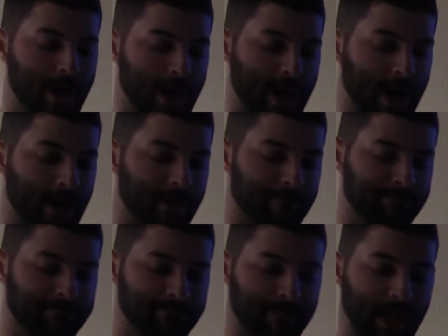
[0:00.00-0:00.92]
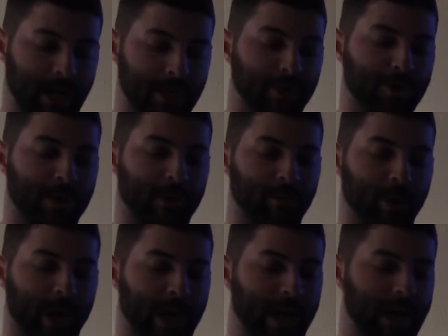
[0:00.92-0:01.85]
and usually
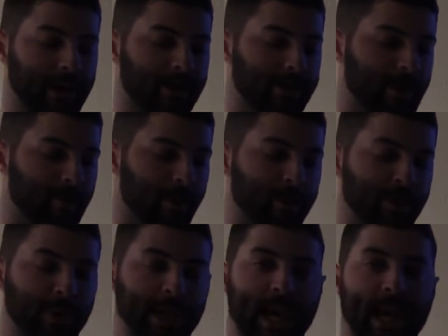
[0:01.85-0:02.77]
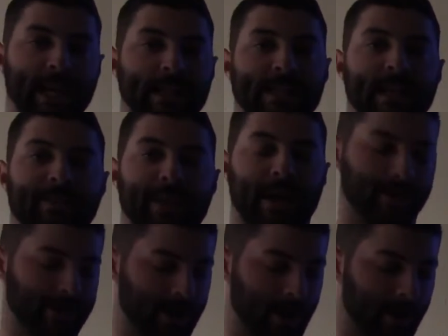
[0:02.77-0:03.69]
bring in somewhere between $8,000 and
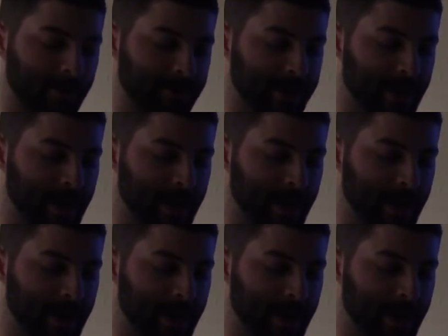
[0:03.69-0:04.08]
$10,000.